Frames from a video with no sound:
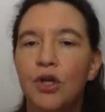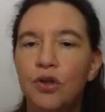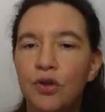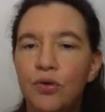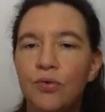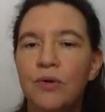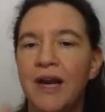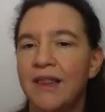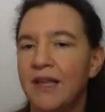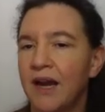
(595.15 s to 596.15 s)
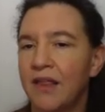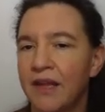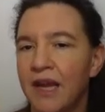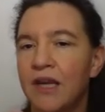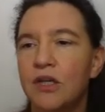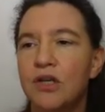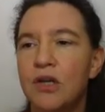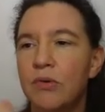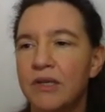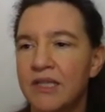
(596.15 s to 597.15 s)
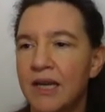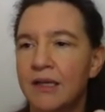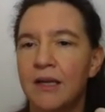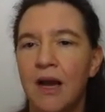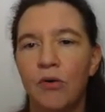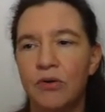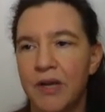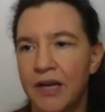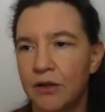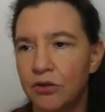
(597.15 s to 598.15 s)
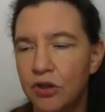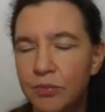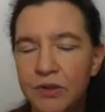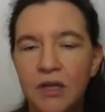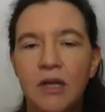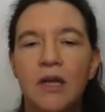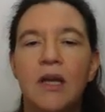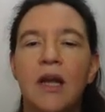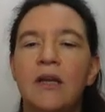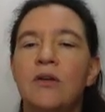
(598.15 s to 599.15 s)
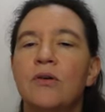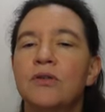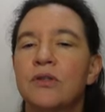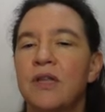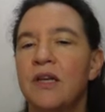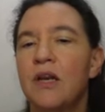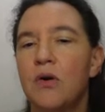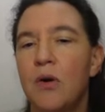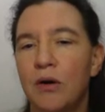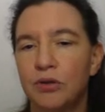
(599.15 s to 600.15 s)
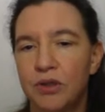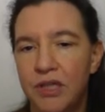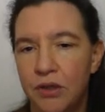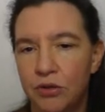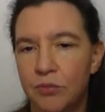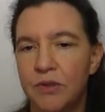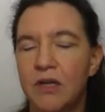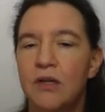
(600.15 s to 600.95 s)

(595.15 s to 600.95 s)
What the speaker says: You and the other end know exactly how you encrypt, and you also then know how to decrypt.